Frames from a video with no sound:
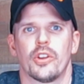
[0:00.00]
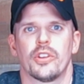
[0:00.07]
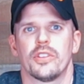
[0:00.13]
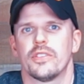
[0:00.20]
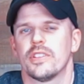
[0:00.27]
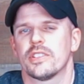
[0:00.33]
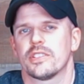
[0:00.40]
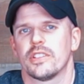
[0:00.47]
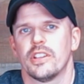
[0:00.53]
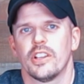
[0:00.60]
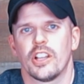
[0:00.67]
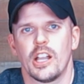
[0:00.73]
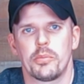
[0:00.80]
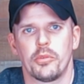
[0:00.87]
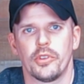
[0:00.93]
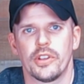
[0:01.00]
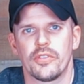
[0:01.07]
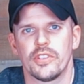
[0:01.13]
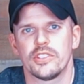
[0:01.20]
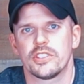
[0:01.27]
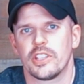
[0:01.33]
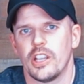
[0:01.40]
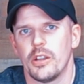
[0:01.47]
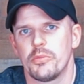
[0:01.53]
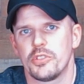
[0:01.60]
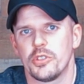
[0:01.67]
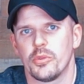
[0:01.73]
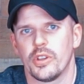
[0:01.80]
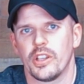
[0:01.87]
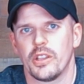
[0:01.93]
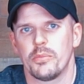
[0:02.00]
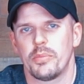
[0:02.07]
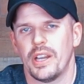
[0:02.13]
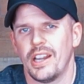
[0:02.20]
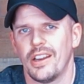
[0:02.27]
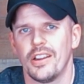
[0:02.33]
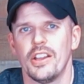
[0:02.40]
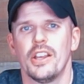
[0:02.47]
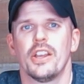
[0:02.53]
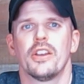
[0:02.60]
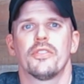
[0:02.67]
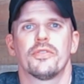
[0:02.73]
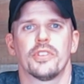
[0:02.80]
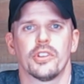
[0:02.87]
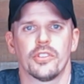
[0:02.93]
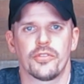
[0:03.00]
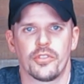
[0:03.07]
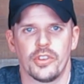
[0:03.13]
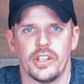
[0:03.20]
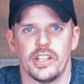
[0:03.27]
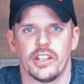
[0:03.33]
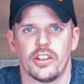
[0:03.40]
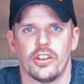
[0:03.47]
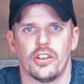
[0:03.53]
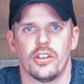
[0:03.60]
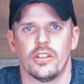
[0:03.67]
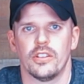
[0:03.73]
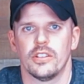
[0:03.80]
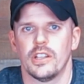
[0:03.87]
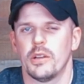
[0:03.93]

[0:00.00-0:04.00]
or you just a couple different scopes you want to compare, feel free to call.